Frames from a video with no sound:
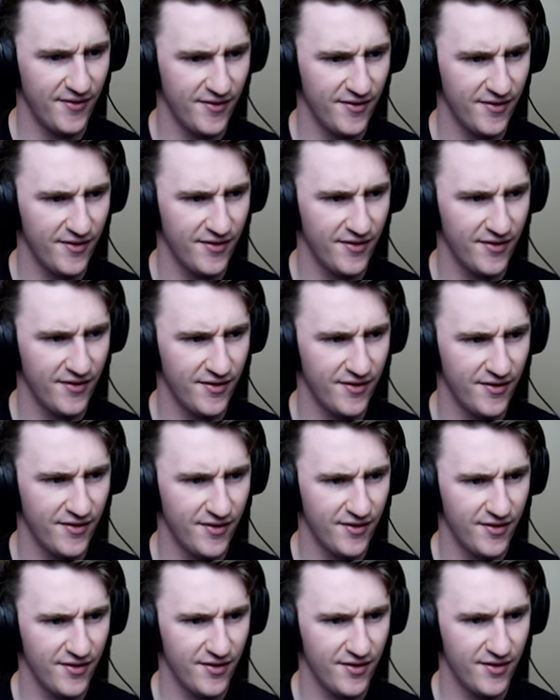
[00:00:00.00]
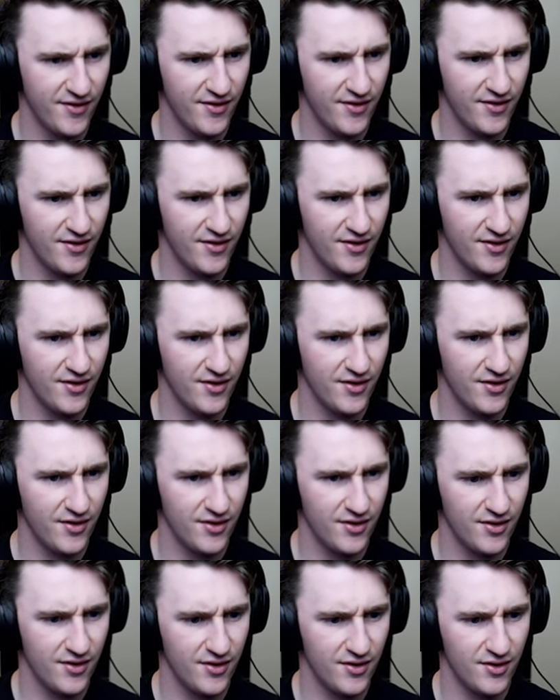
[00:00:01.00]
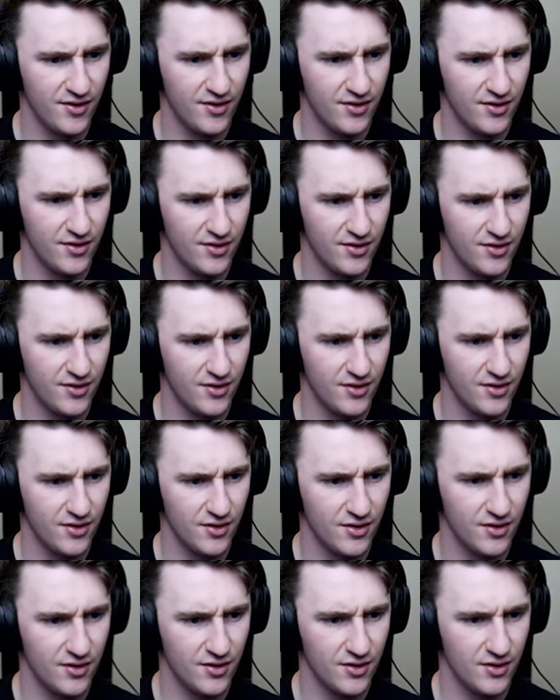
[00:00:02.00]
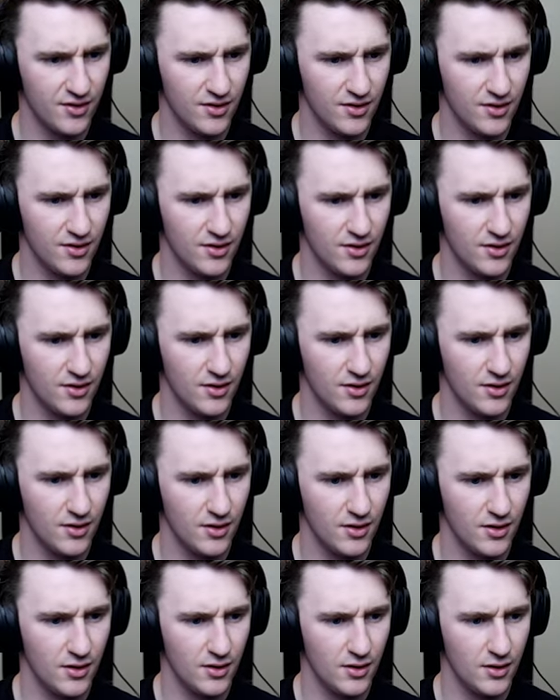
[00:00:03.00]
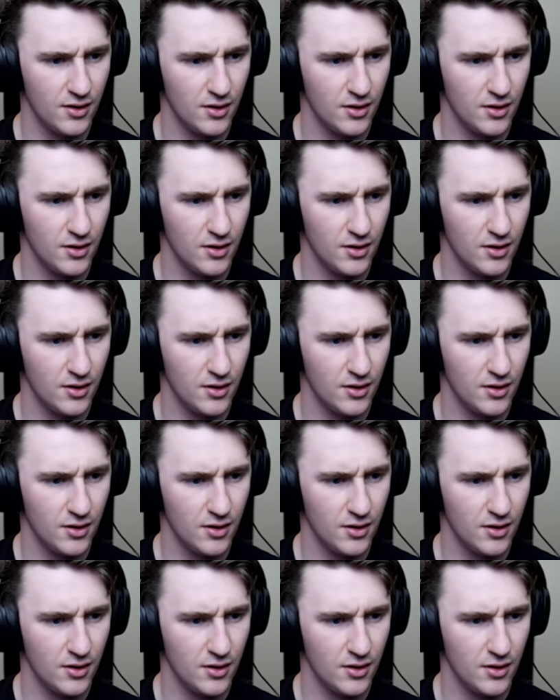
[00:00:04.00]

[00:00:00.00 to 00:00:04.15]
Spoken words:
(silence)